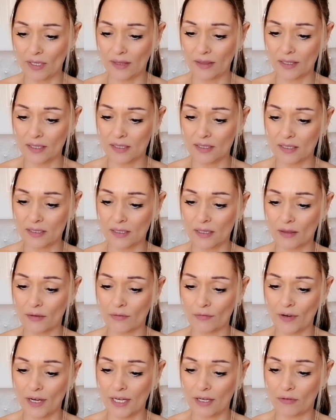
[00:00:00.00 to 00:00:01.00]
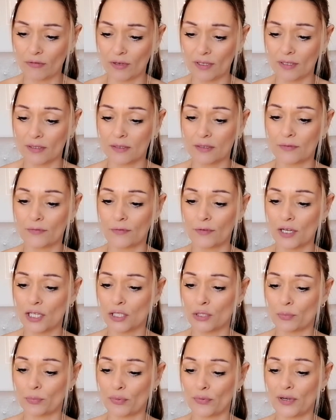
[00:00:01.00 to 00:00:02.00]
And this is in the fragrance
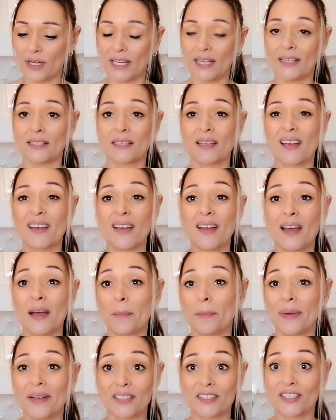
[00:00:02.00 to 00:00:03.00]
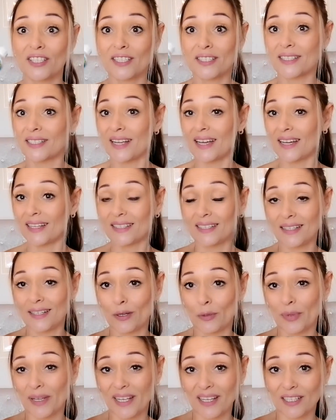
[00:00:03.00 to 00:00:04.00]
Fresh Breeze, but just add a
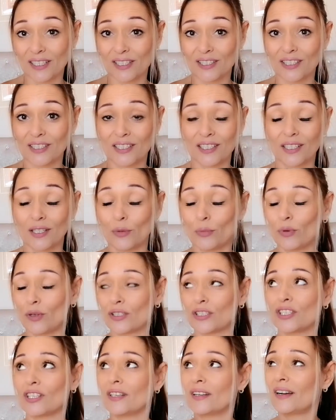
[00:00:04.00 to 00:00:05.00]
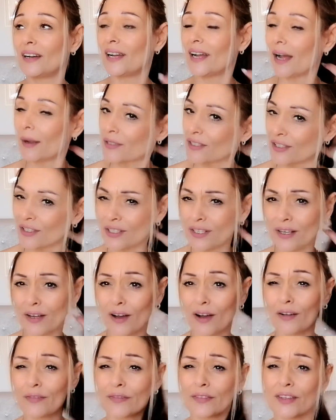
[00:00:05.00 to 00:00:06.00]
little bit extra to your washing. I absolutely
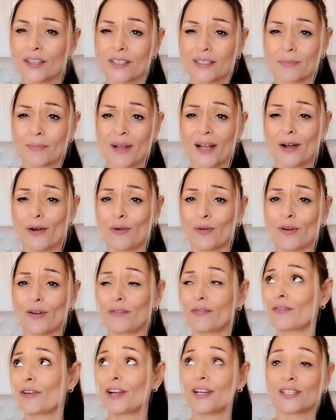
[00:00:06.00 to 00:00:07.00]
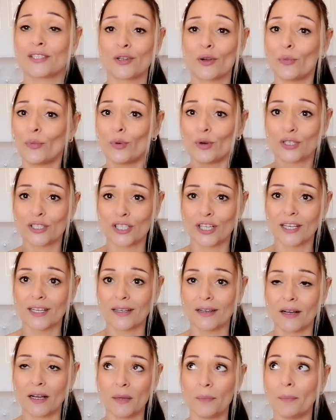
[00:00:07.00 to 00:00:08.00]
love the smell of fresh
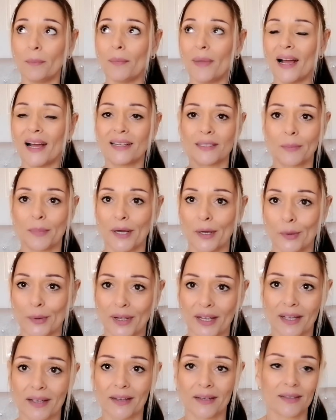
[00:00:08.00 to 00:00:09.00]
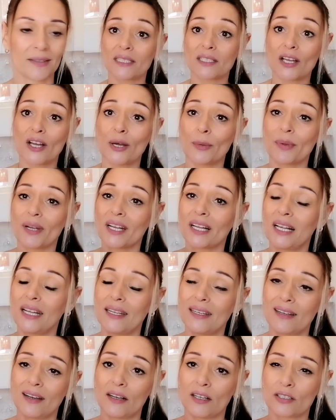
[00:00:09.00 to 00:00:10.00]
washing. I'm mad about it. I picked up a
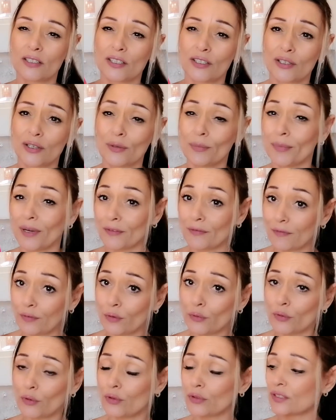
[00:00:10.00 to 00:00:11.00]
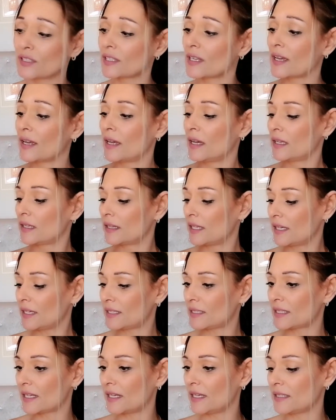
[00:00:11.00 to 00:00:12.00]
cleaner to do my floors.
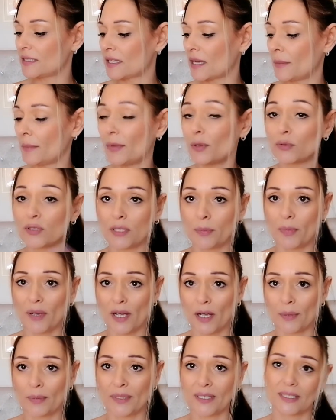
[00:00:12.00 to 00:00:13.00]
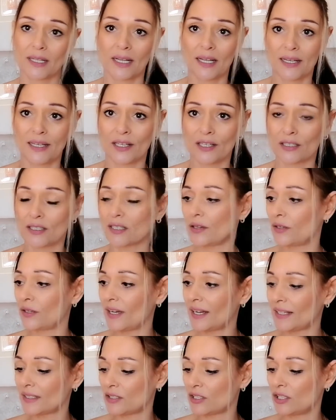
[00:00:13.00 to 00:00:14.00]
This is a multi-purpose cleaner, so
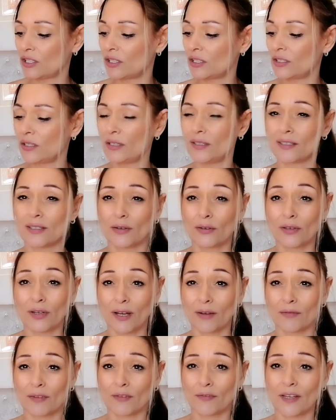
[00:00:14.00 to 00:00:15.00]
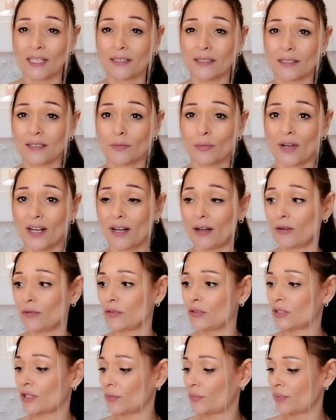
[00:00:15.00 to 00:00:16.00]
actually you can use it on other things as well.
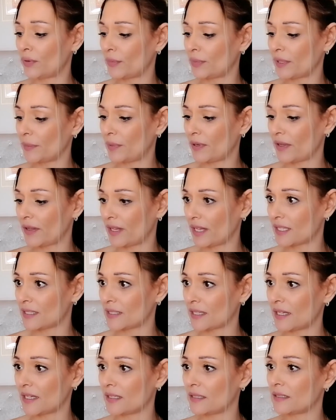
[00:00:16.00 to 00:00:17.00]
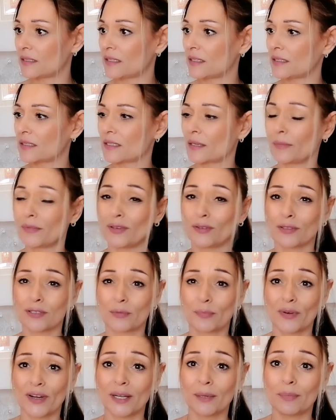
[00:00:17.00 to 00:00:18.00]
You could probably put this into some of your
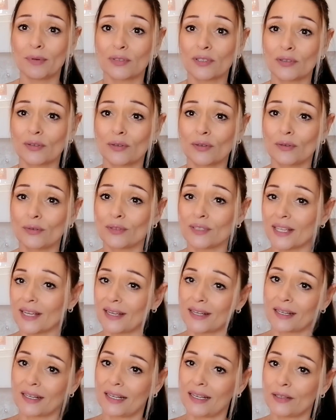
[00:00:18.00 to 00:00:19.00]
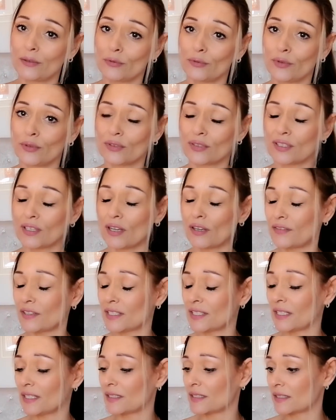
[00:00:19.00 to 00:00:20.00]
spray bottles and clean all your
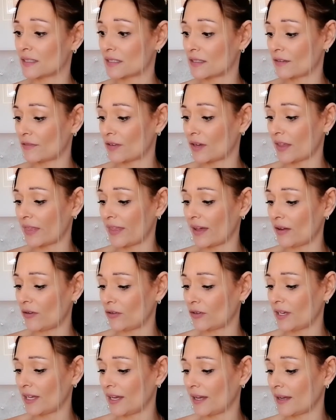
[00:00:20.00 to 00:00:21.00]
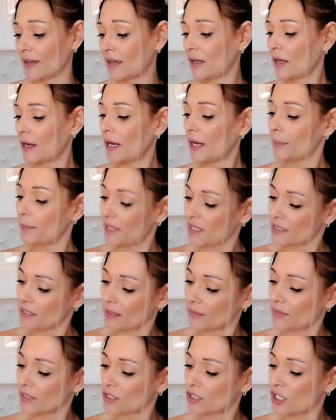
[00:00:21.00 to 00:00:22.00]
surfaces and stuff like that on it. I picked
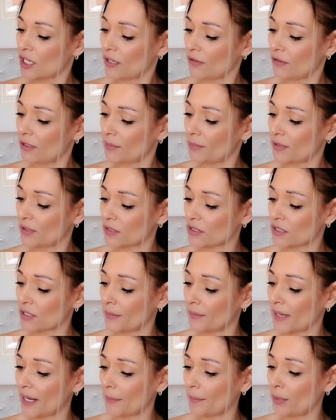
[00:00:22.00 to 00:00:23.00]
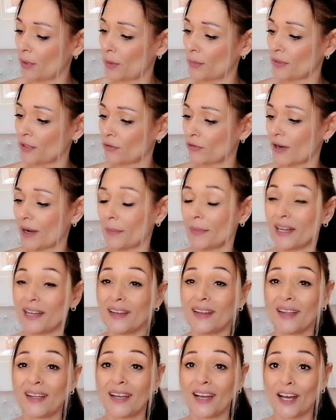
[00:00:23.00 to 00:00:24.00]
up the cherry blossom and
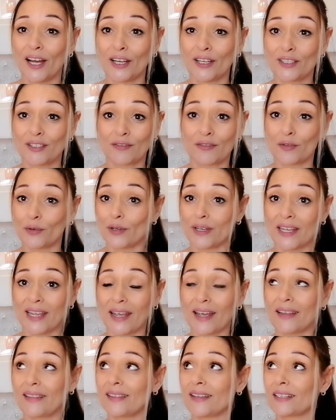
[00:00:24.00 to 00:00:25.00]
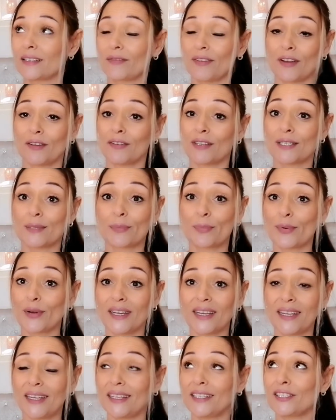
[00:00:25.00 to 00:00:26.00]
pomegranate, and I just thought, again, that's very
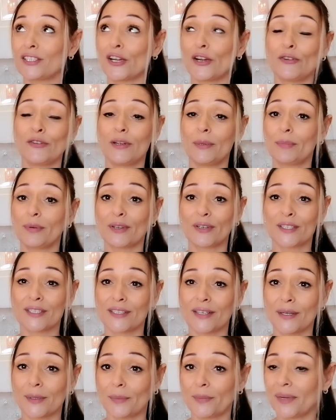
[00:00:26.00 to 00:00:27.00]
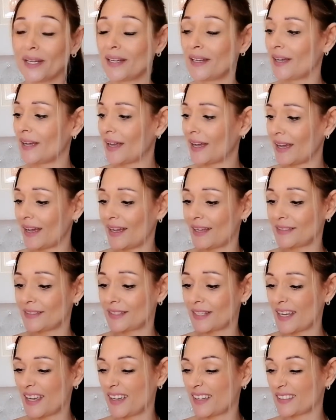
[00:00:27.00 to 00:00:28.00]
springy, cherry blossom,
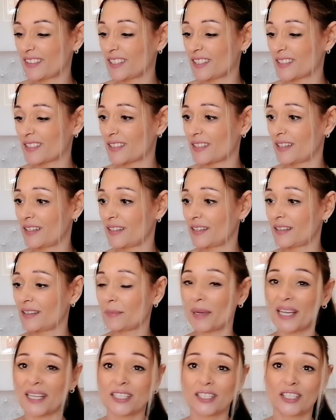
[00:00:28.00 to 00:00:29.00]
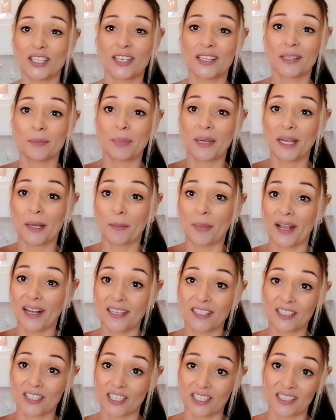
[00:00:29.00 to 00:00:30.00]
and yeah, just packaging, pink
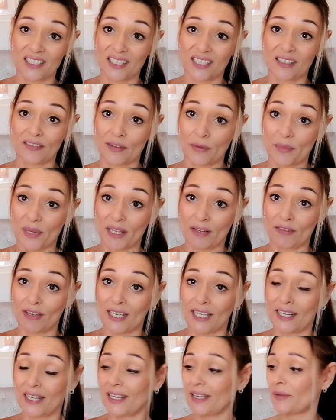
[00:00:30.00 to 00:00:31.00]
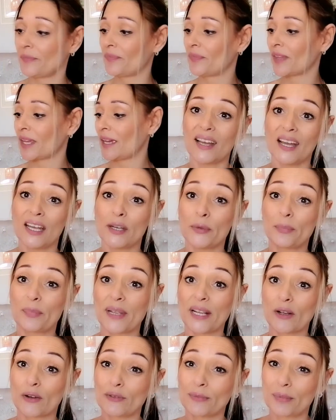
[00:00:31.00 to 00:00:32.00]
packaging did it for me really. And a
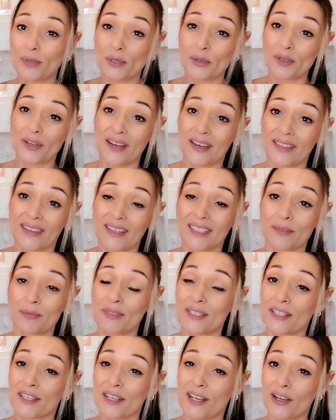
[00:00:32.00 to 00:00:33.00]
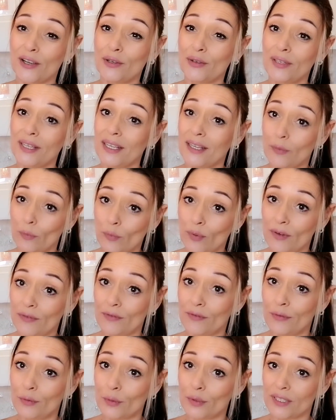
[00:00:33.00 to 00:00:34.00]
big old bottle like this was only
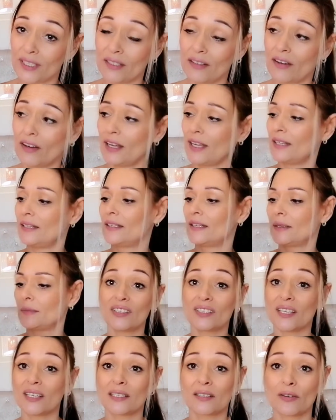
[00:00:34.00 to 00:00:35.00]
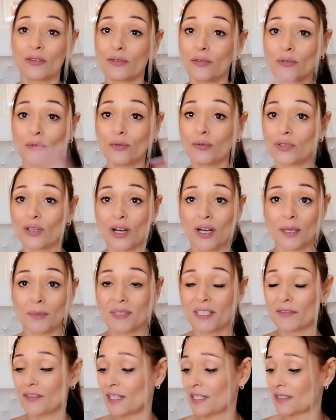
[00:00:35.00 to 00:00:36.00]
£1.49. You can use this on all
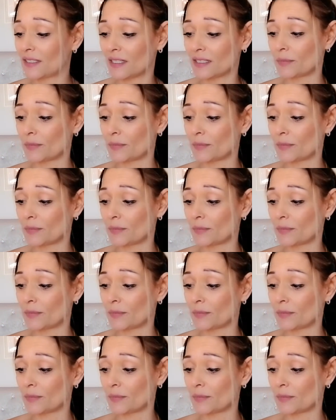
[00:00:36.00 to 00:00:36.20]
types of things.